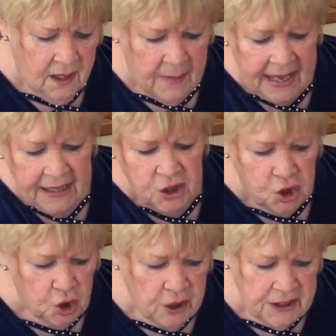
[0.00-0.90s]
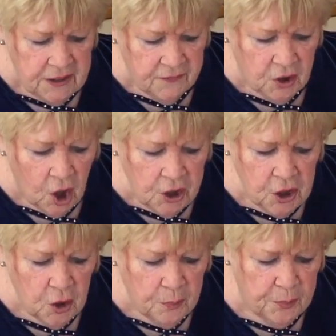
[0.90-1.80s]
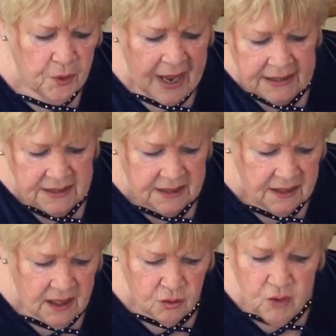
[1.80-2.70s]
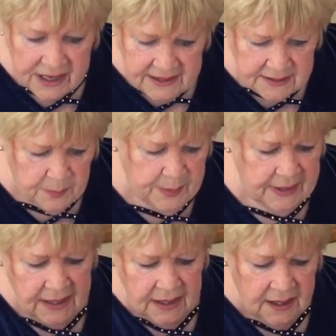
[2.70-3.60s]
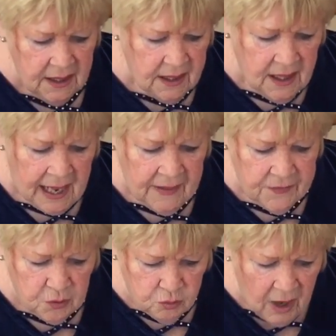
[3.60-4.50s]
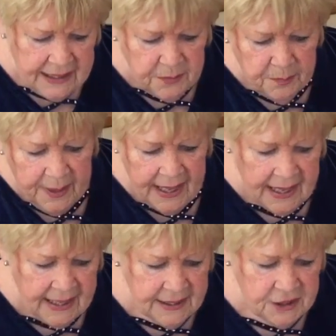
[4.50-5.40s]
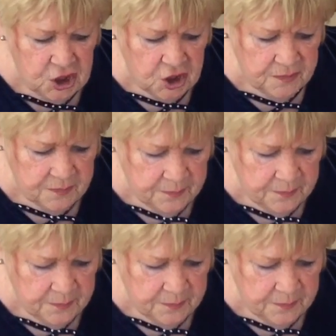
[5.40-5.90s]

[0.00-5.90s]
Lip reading: Make sure you've got your bread recipe at the right page